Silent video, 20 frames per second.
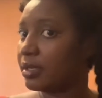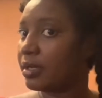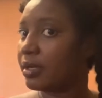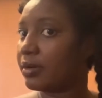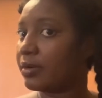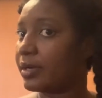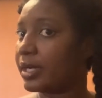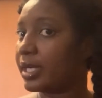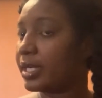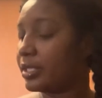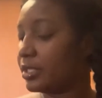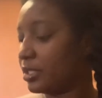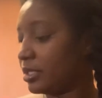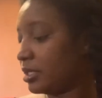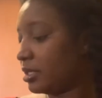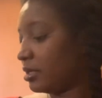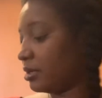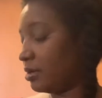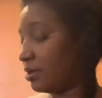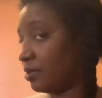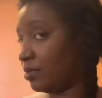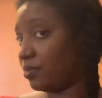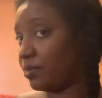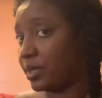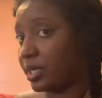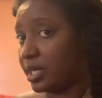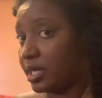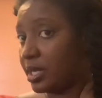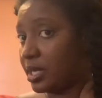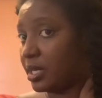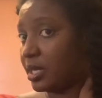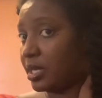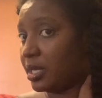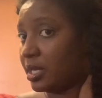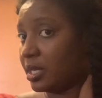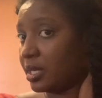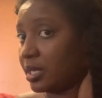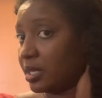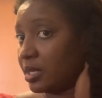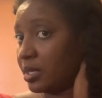all right,
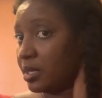we